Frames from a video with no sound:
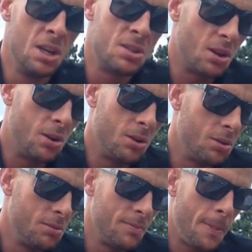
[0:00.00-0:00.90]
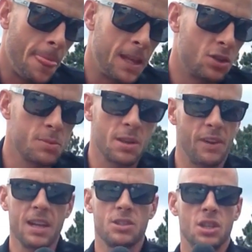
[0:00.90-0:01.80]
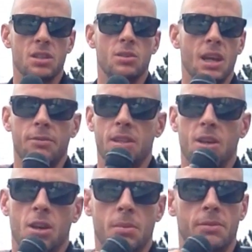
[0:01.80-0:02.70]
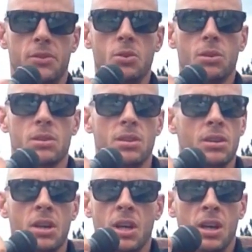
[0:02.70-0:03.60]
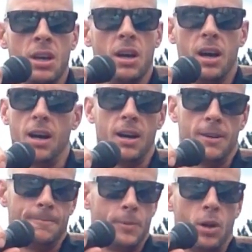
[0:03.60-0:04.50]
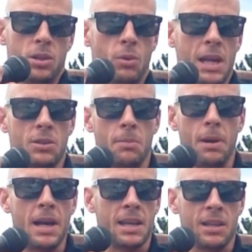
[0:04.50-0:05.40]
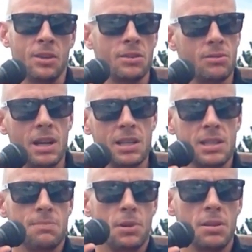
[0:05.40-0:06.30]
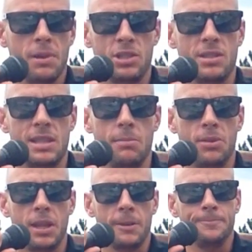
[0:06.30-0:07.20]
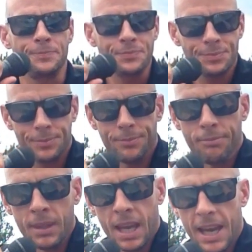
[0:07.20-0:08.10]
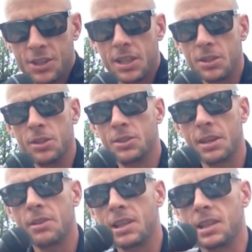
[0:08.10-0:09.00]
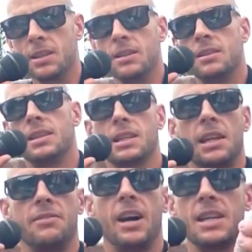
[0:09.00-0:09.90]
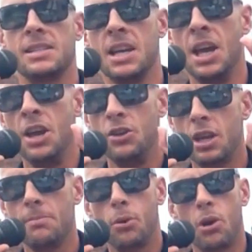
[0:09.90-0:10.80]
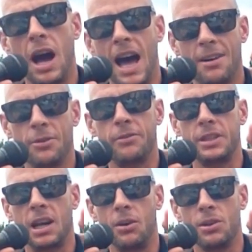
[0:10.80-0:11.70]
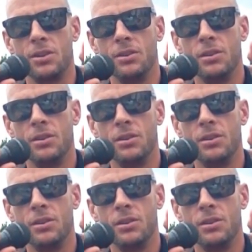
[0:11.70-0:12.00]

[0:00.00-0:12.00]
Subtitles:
So in terms of energy, you're definitely going to be fueled all the way on the bike. And on the run, it's pretty much the same thing. Actually, to give you a little advice, you can pour half of it out,